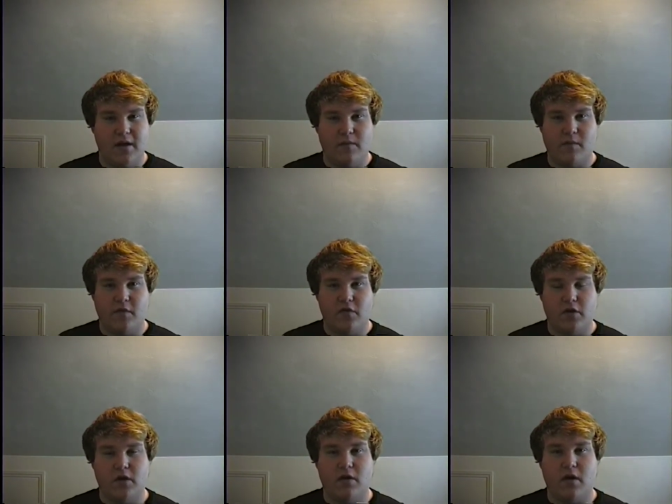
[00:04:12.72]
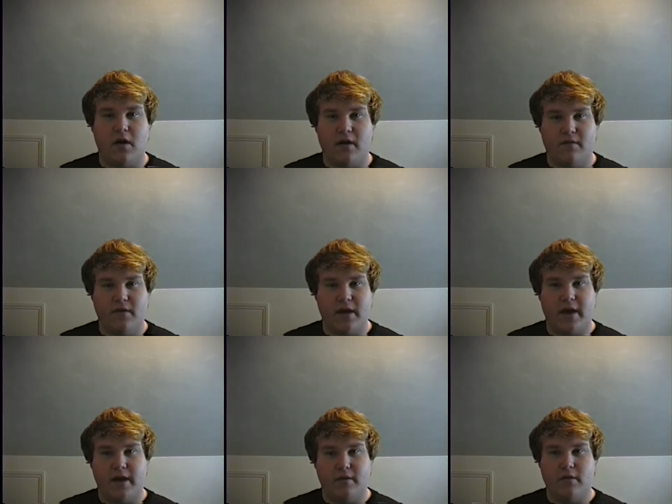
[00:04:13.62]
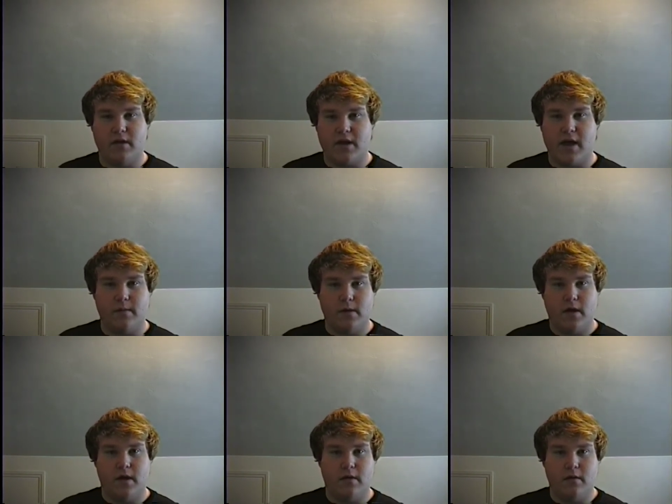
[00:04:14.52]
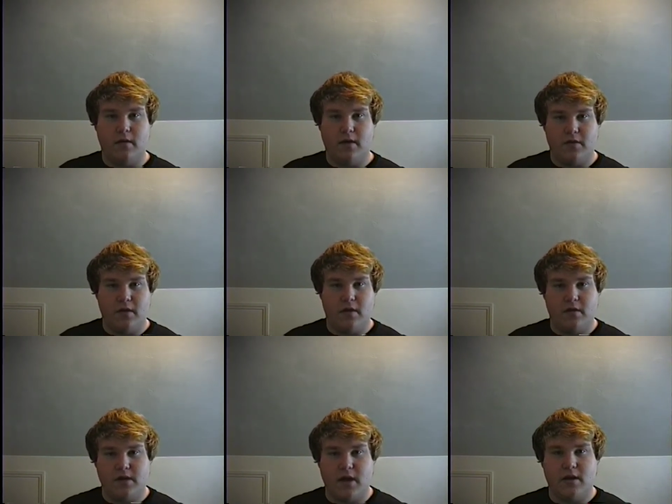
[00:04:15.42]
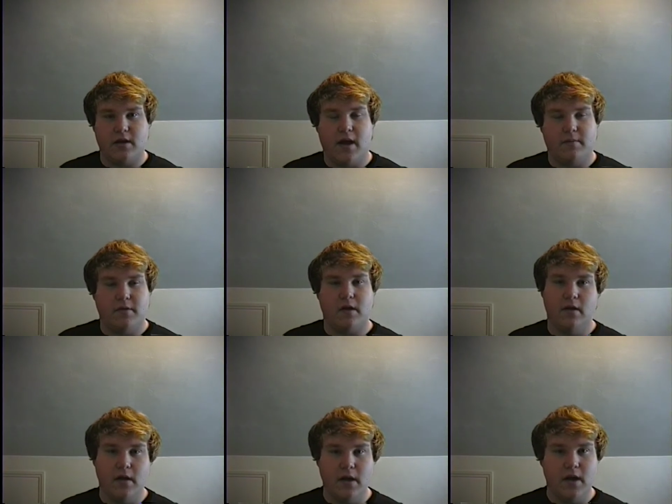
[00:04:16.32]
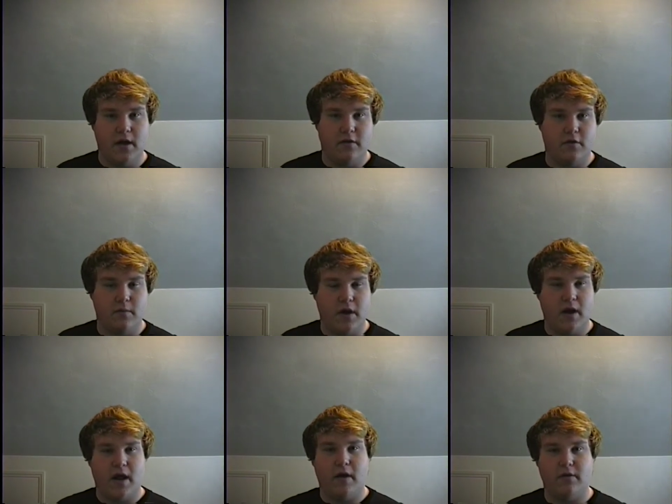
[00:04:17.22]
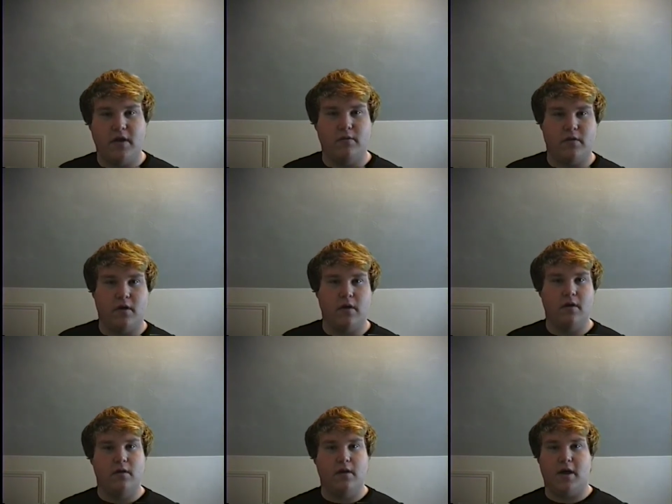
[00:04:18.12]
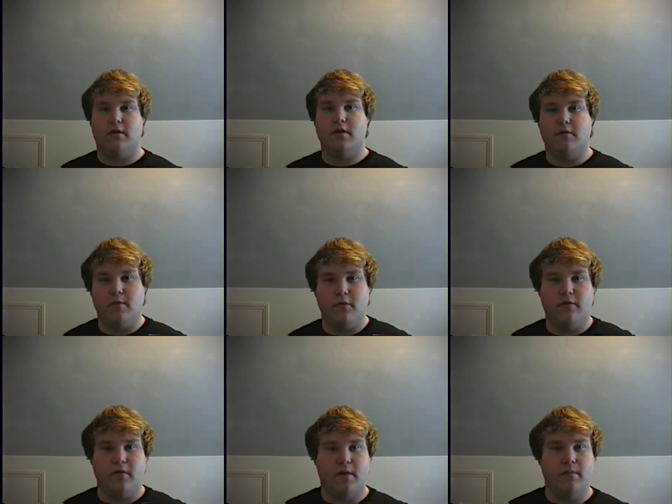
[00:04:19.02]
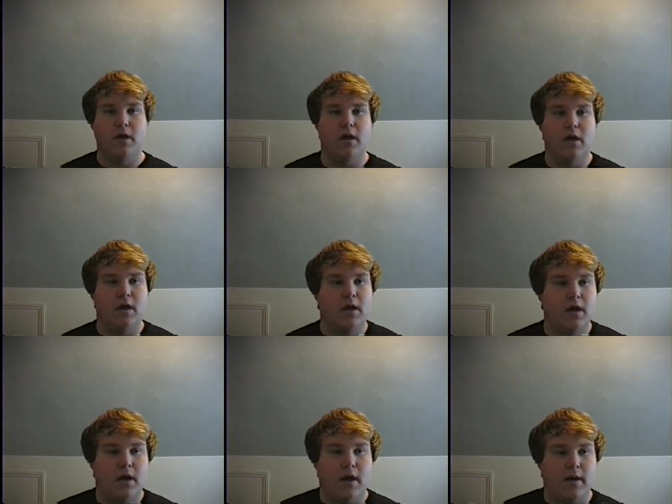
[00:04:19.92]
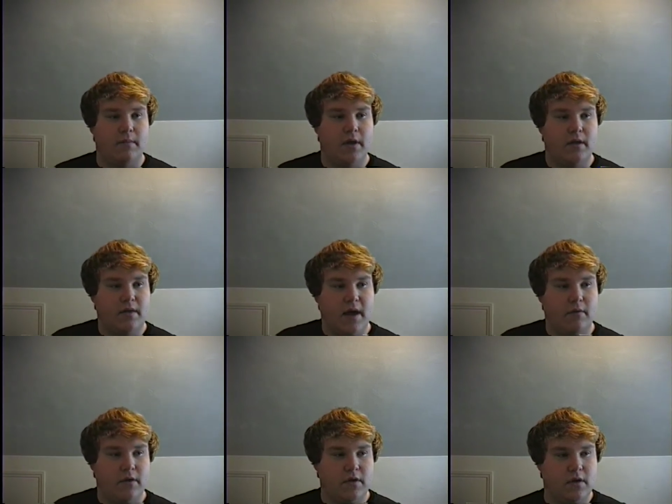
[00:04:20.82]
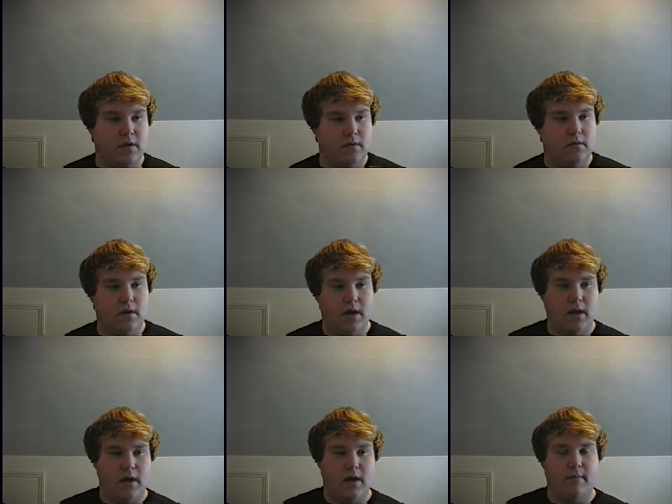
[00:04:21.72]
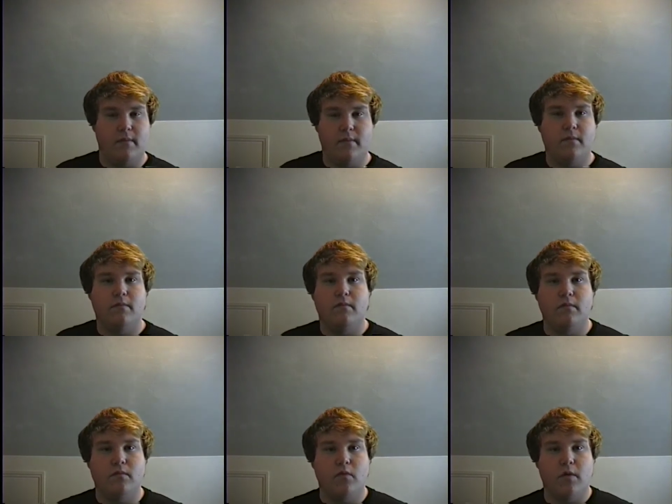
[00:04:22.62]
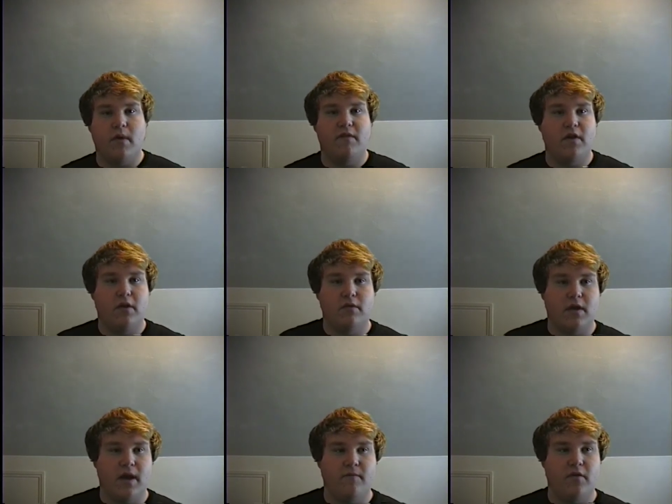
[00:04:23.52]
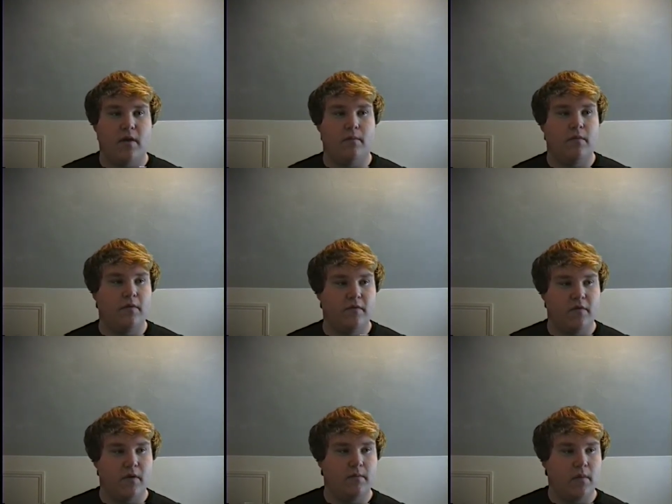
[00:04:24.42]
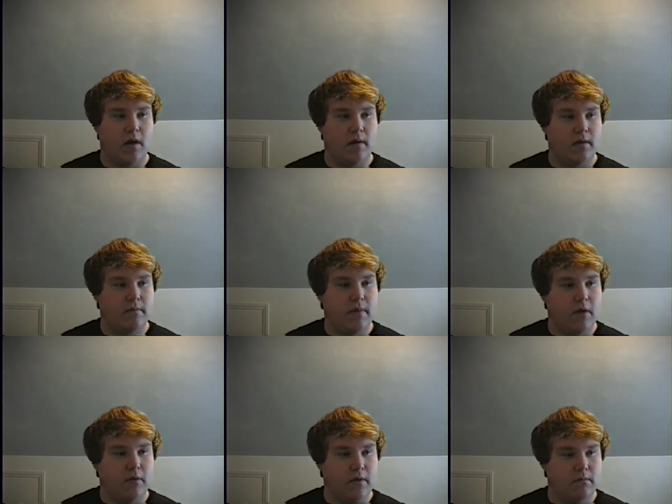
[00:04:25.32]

when we first took off and got down to the stop sign at the second stop sign I zoomed in on a house that was our house that we moved from um, but that was and where my videos came from from uh, about